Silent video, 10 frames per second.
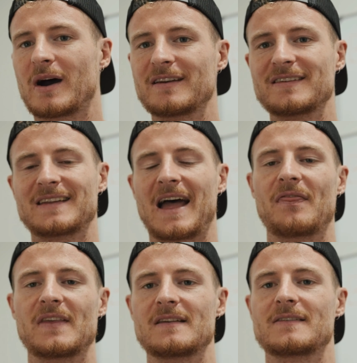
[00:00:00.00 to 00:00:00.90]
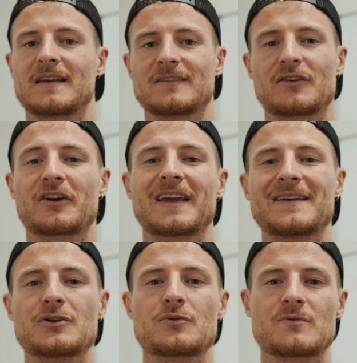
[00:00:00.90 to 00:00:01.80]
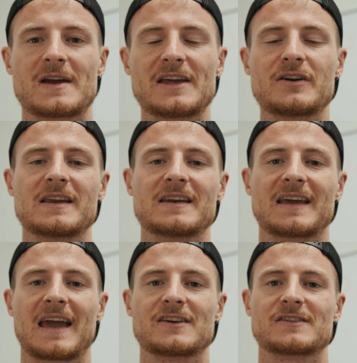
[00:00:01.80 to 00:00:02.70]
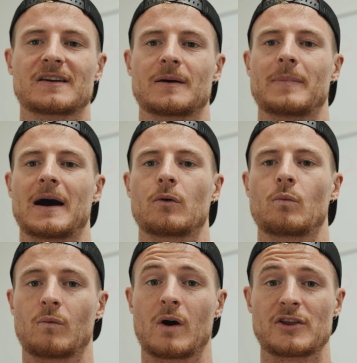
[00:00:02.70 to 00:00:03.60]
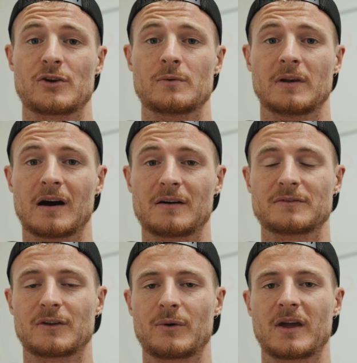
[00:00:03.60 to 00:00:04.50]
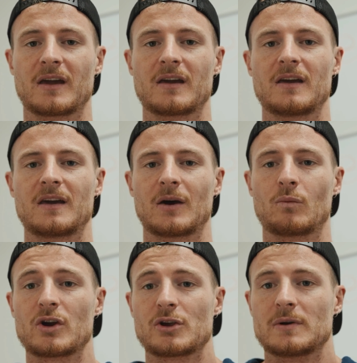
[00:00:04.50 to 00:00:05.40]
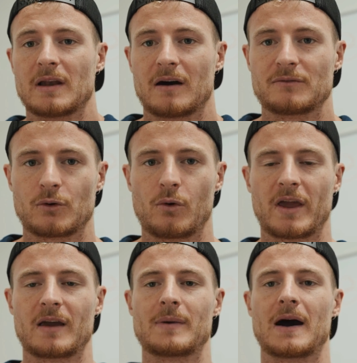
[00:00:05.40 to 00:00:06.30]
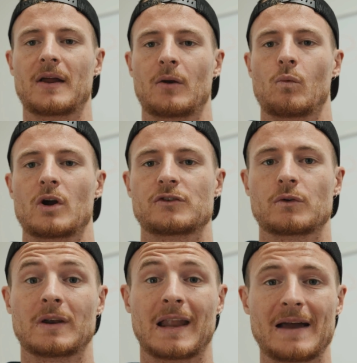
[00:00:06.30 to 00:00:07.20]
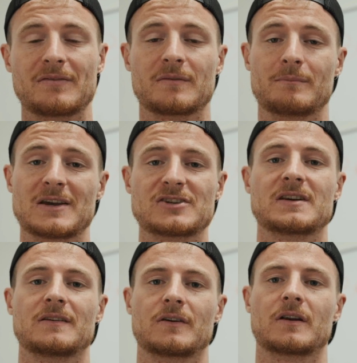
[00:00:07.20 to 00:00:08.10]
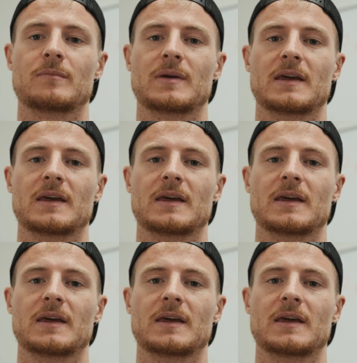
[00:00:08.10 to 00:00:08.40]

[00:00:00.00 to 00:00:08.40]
you understand these things, it's going to give you a really good indication about what you love doing, what you love talking about, and what your life's mission is going to